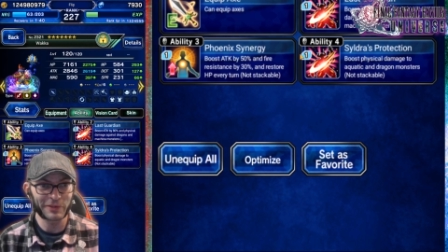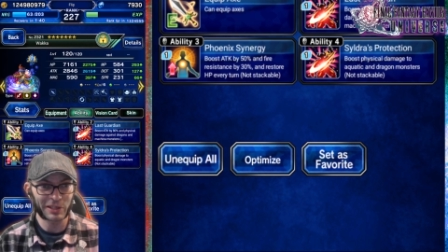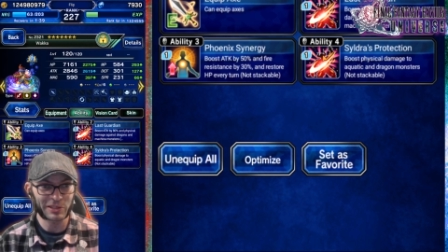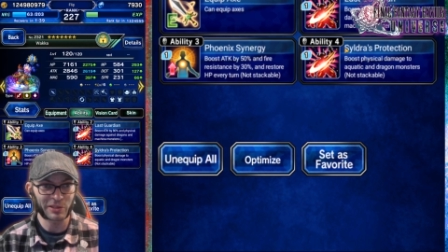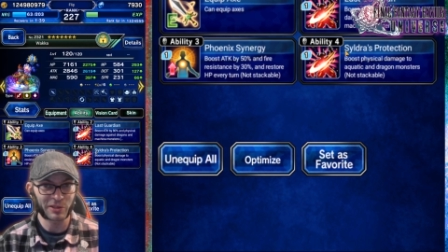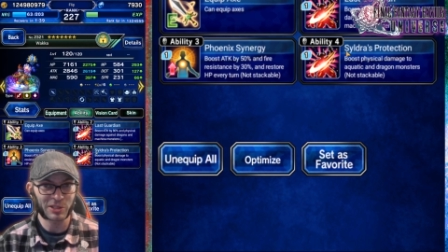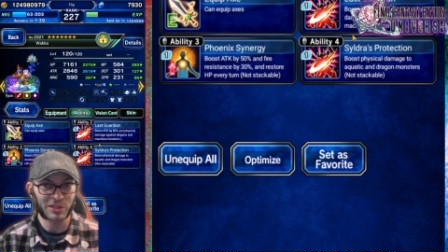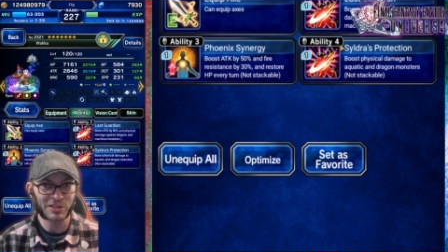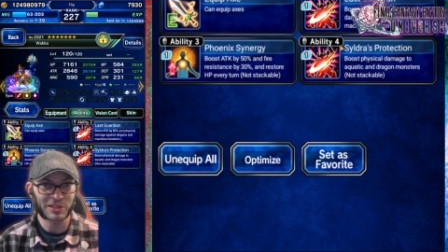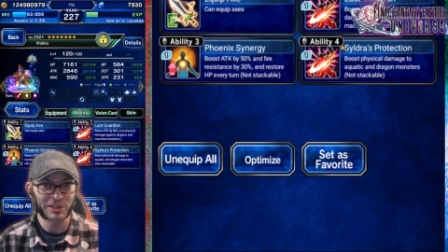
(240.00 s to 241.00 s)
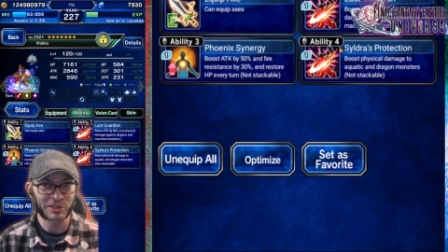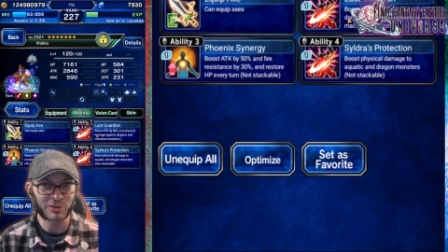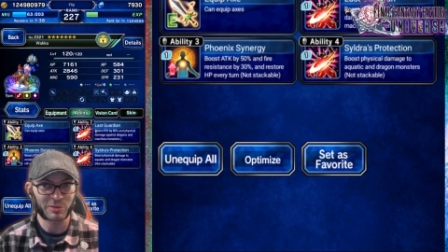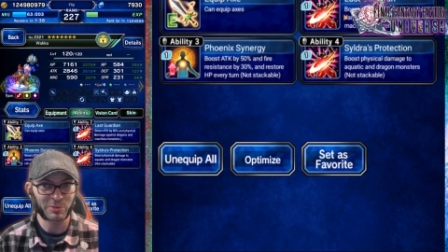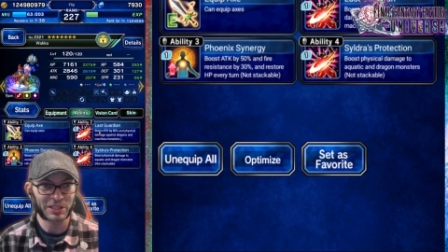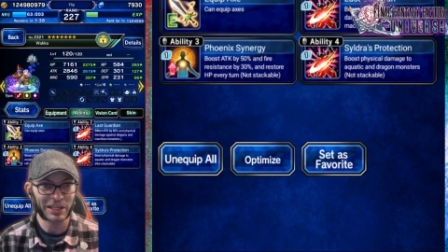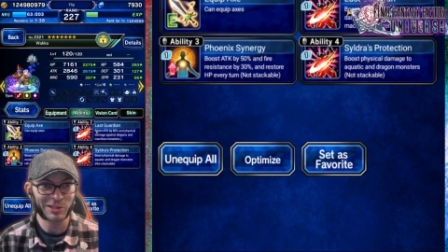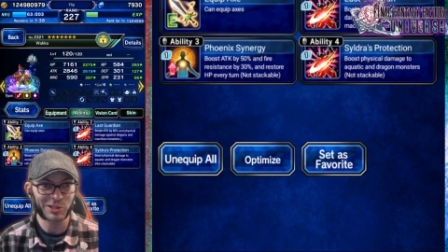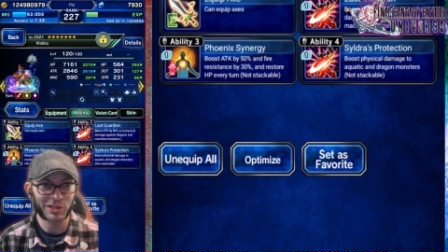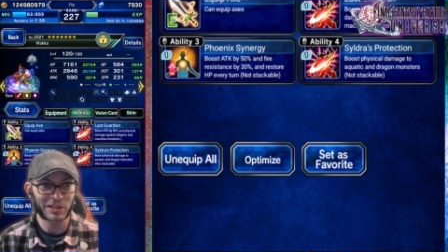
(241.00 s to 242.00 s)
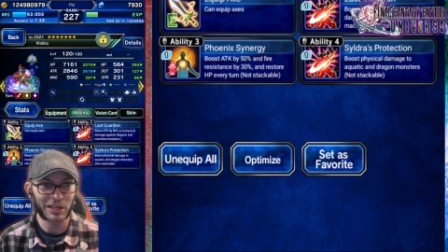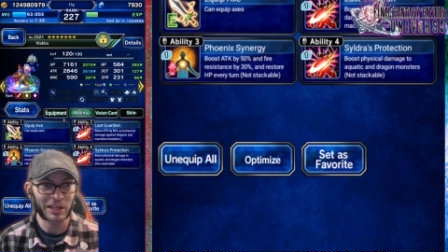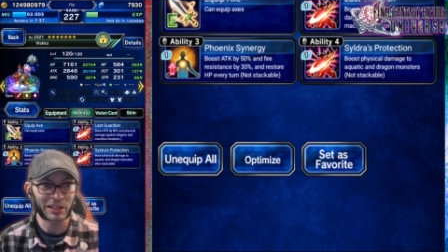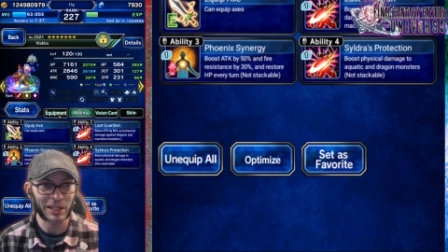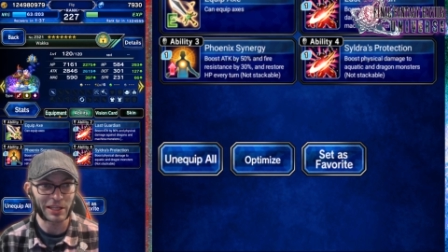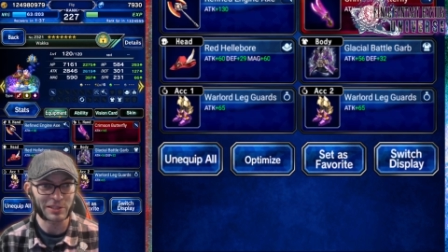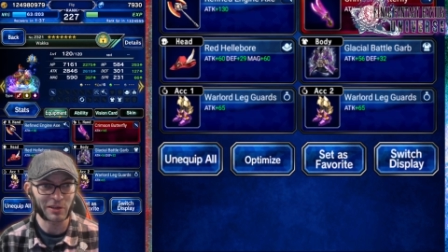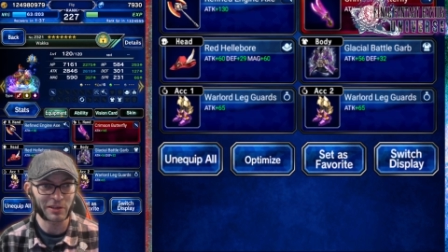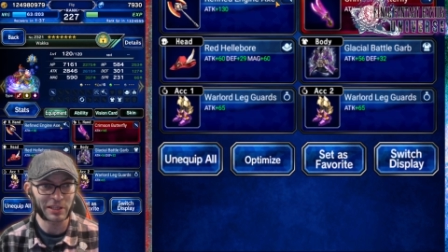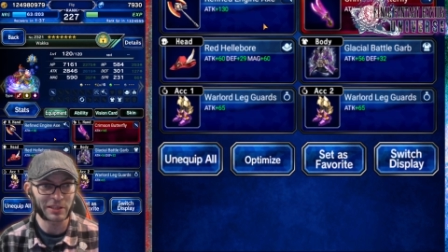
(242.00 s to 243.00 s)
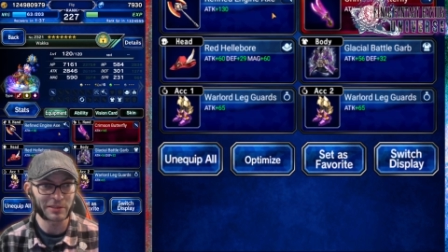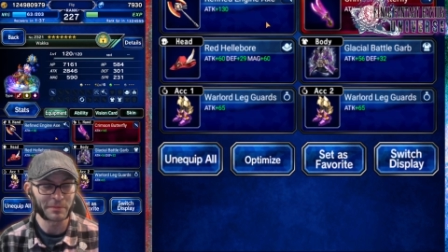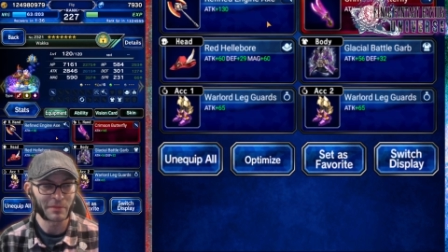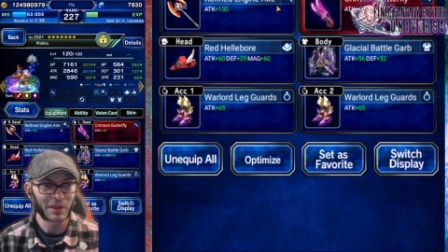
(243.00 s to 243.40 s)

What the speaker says: Phoenix Energy, Cylindra's Protection, and Last Guardian.